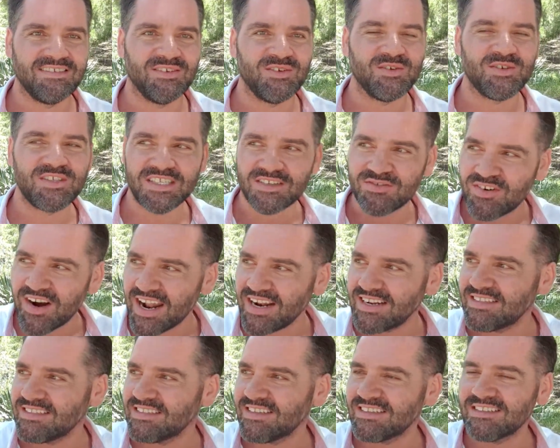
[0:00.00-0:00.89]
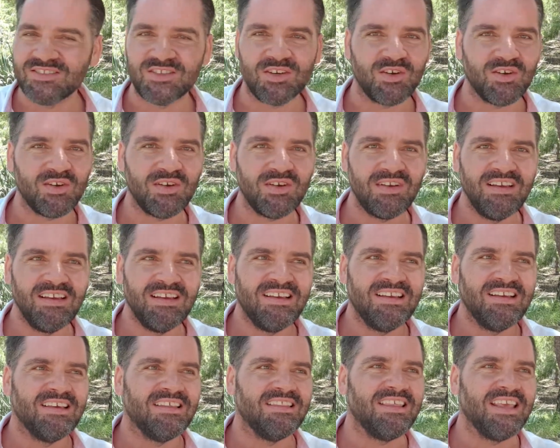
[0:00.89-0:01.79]
He surrendered to
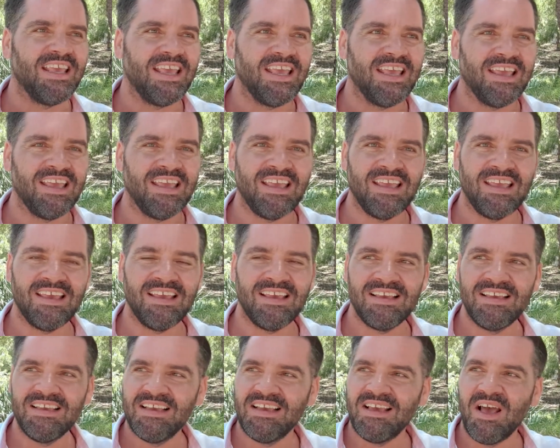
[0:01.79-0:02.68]
the